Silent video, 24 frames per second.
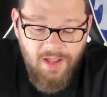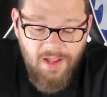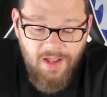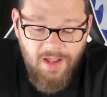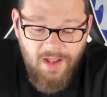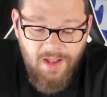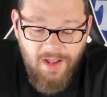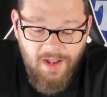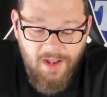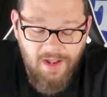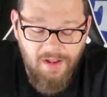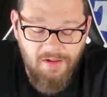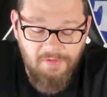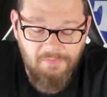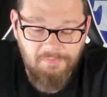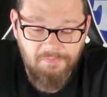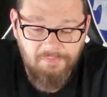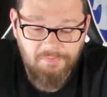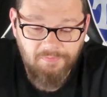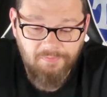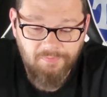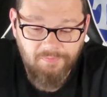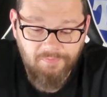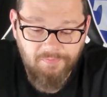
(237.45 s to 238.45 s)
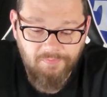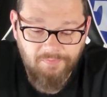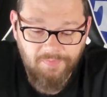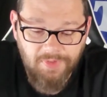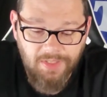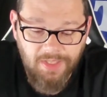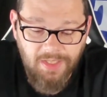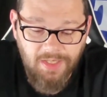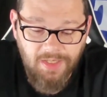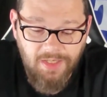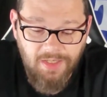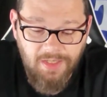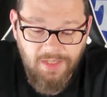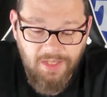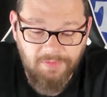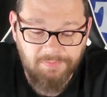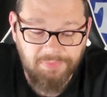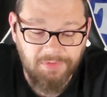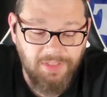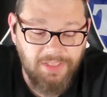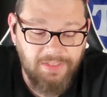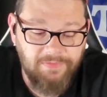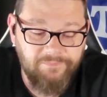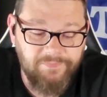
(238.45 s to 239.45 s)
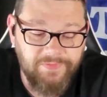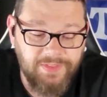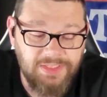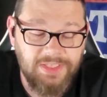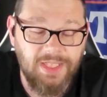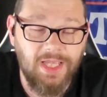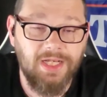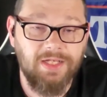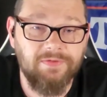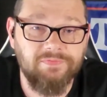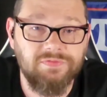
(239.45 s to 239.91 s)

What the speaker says: Um, I believe that